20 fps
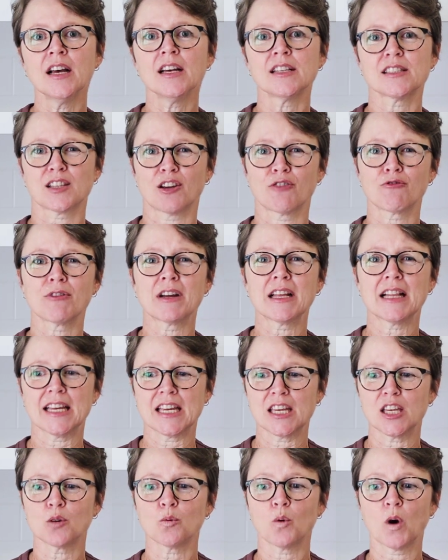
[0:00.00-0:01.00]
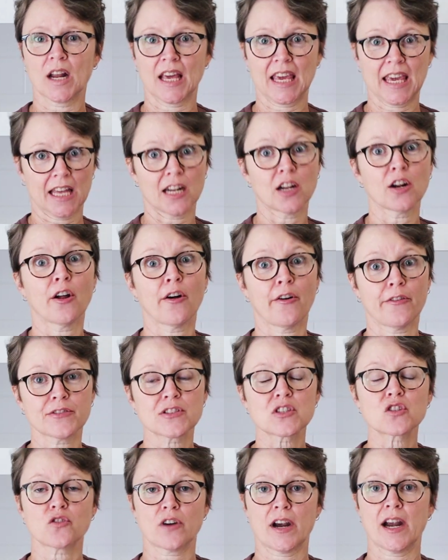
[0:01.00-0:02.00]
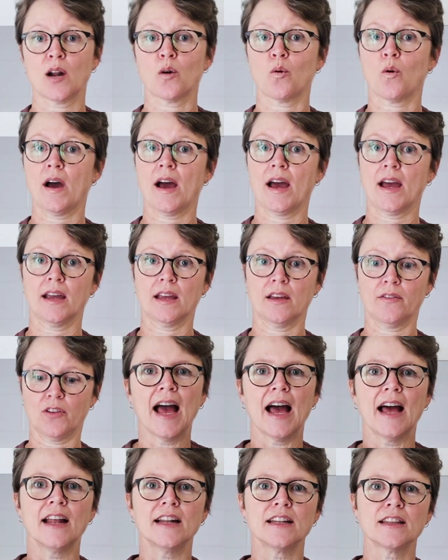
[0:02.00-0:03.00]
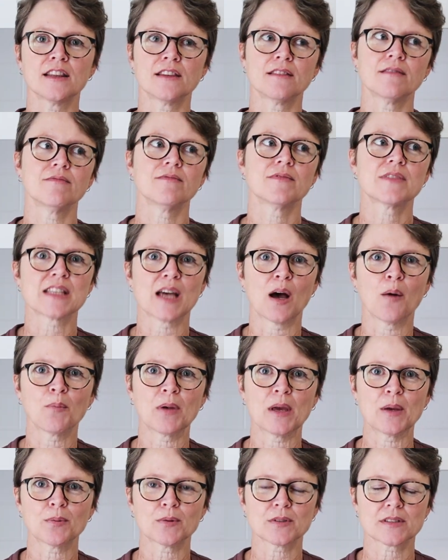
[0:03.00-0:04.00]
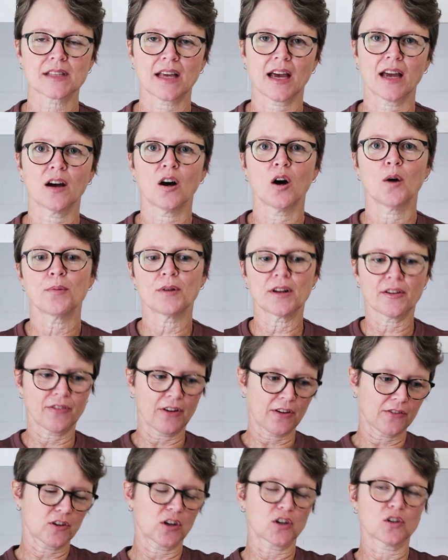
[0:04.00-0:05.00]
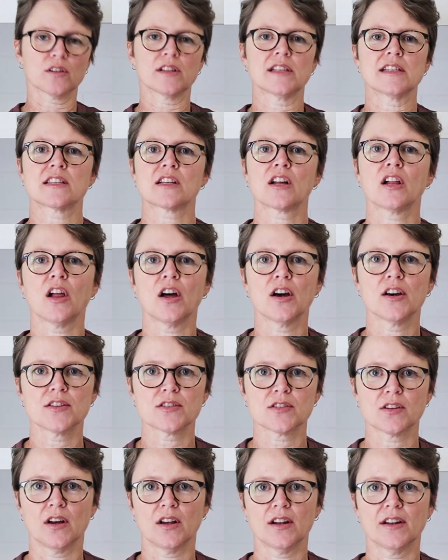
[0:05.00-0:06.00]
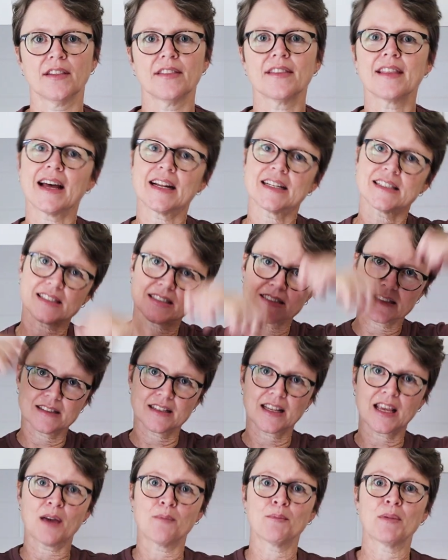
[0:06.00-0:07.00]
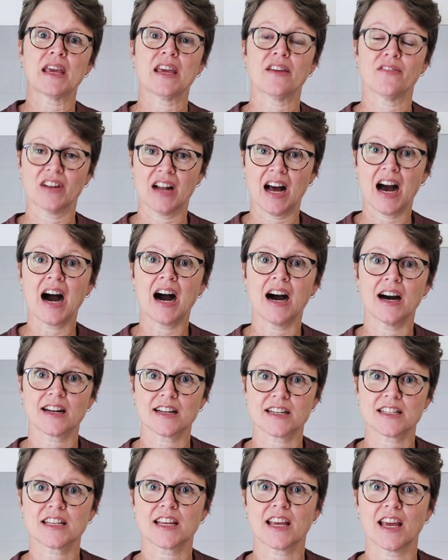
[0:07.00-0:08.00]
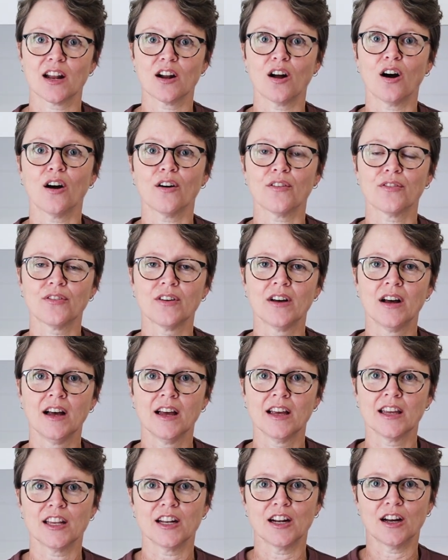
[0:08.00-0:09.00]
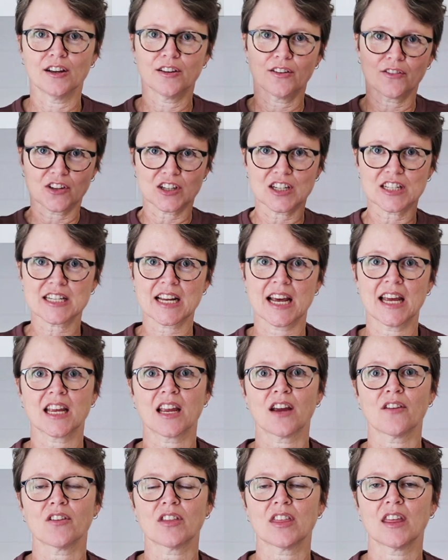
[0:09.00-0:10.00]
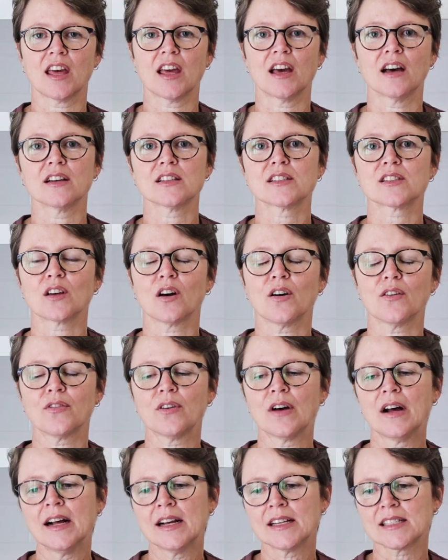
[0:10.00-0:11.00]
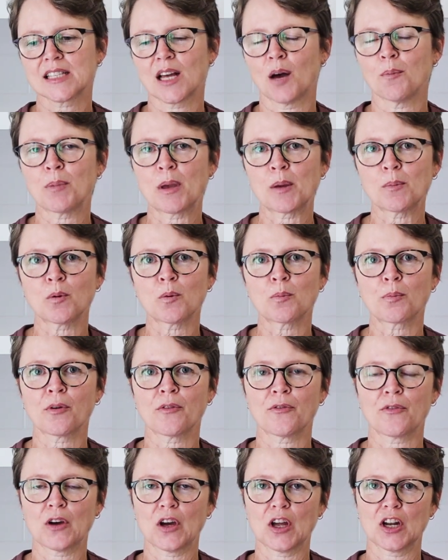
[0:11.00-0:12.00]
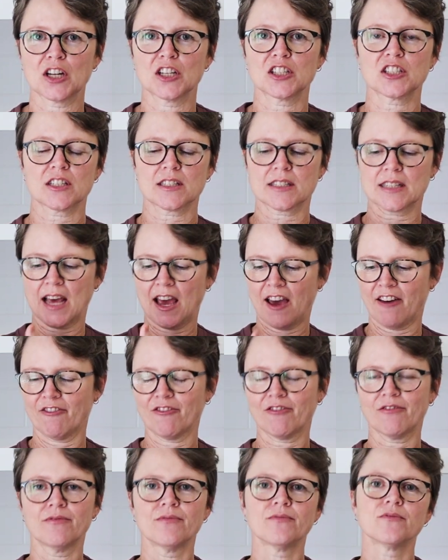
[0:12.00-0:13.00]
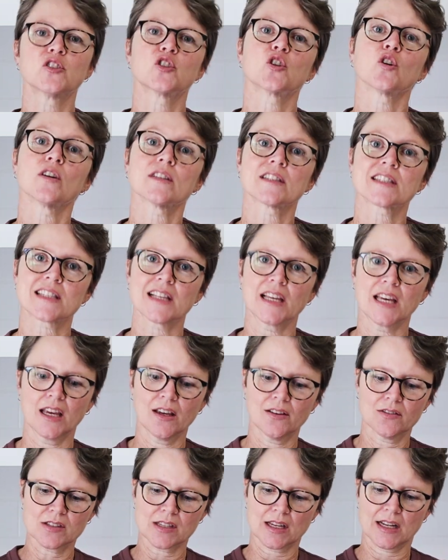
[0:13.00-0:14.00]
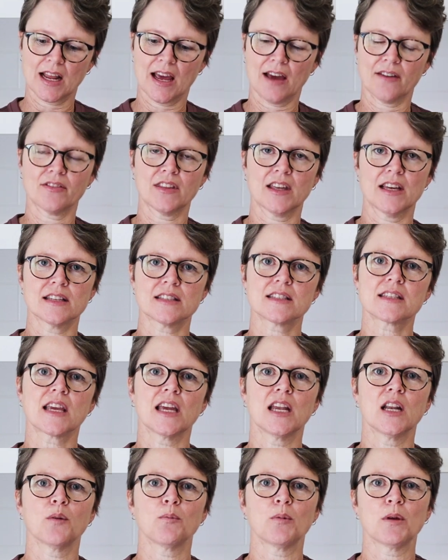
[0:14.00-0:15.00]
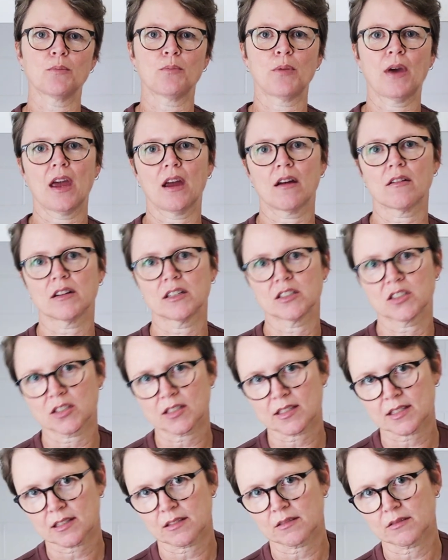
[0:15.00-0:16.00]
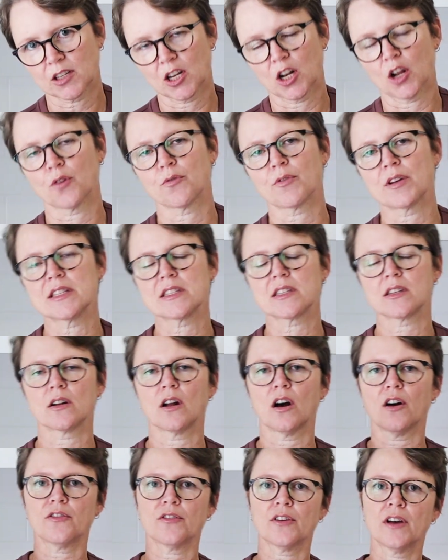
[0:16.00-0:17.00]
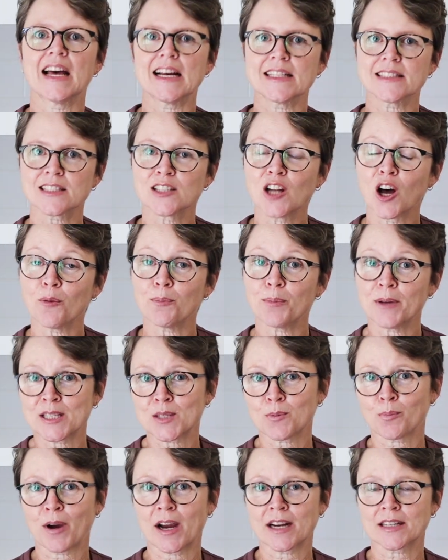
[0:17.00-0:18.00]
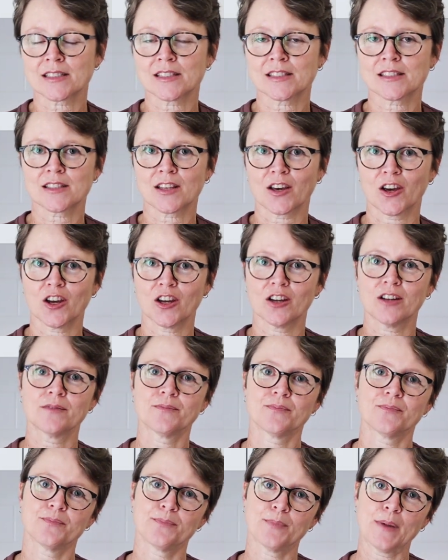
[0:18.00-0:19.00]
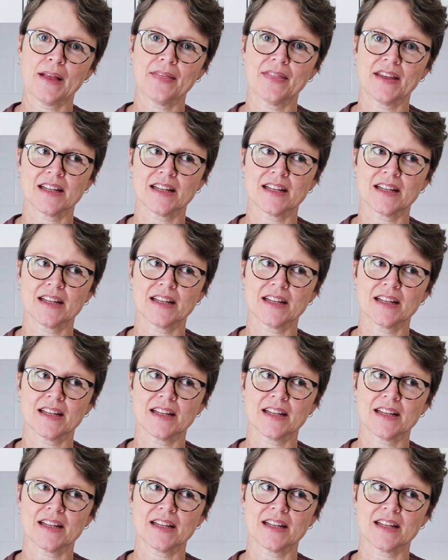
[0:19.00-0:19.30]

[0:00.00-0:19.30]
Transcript: So really you want to get it off straight away. And some people say, oh, but if I've got all these clothes on, that can be even harder to get off. You know, you've got to take everything else off. Some people prefer to just have short sleeves and have their skin a bit bare and just, you know, rinse it off. That's not best practice though, but